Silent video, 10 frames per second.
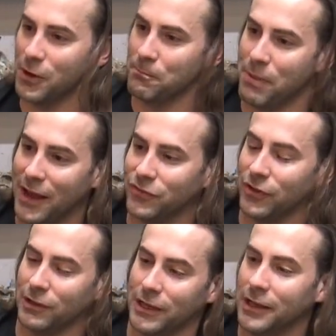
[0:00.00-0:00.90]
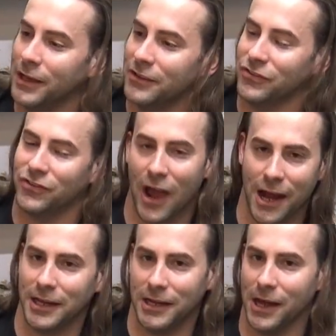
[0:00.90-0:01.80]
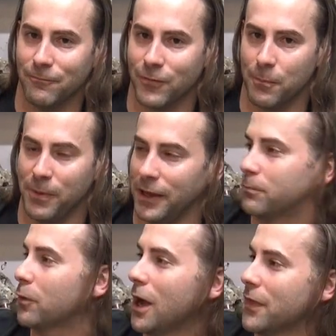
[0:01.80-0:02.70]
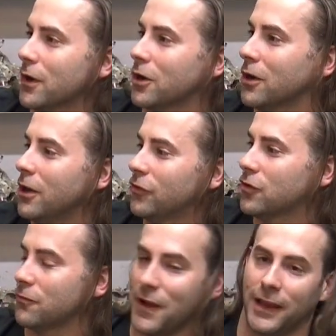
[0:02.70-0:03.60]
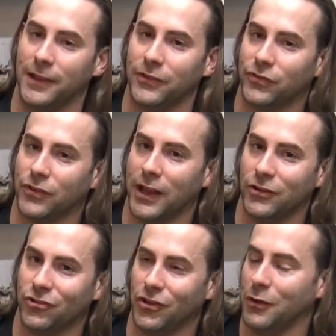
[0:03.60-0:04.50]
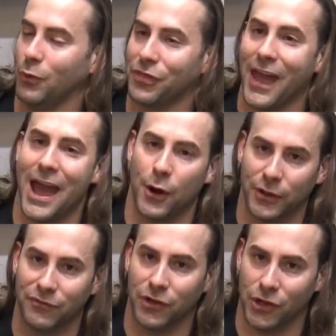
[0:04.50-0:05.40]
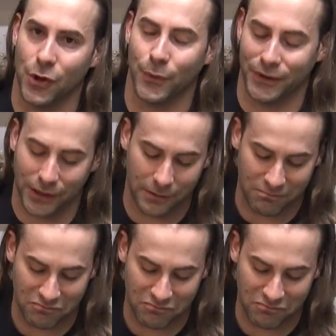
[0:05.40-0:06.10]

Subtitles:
you're basically signing up for Big Brother surveillance state shit without even knowing it.